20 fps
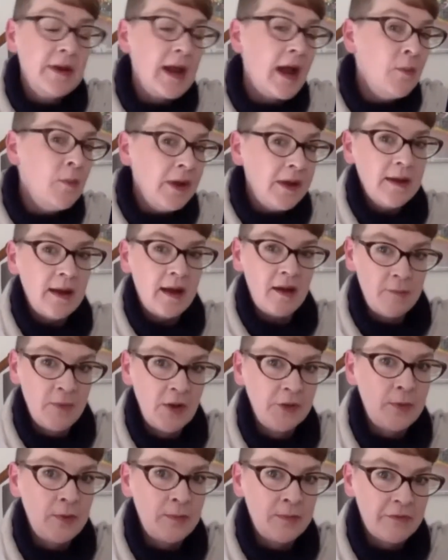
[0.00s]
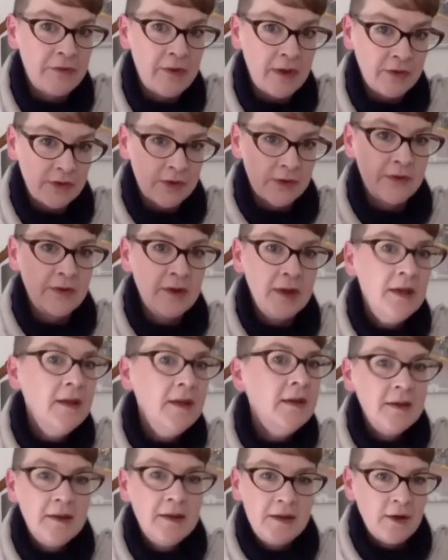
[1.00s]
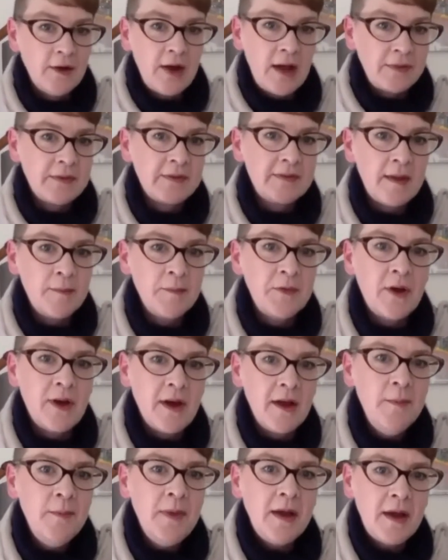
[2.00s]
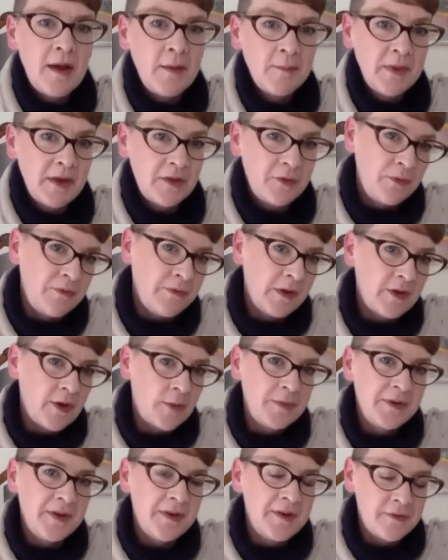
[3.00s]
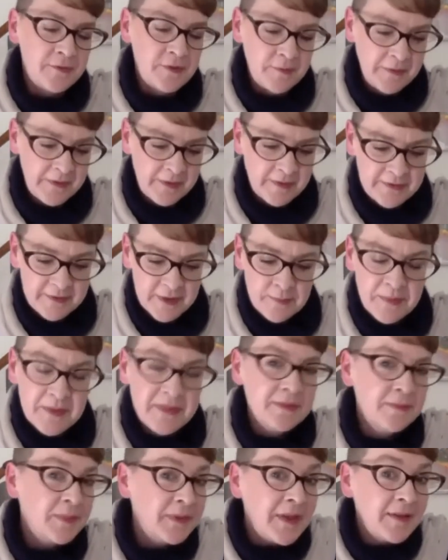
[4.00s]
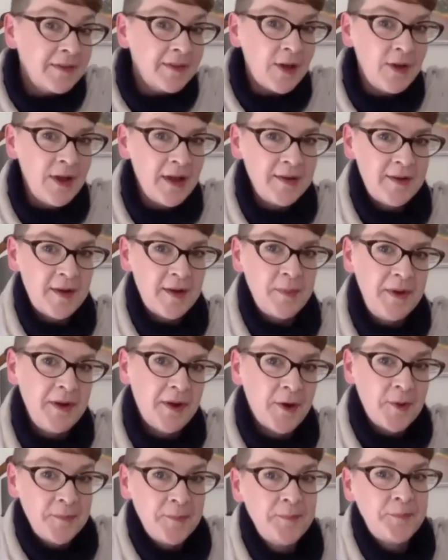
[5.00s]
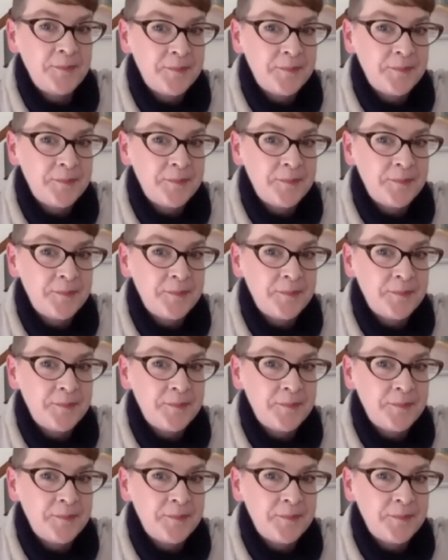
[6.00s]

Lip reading: Now we can have multiple professors at the same time, because we've adopted a different system, but that's how I ended up here.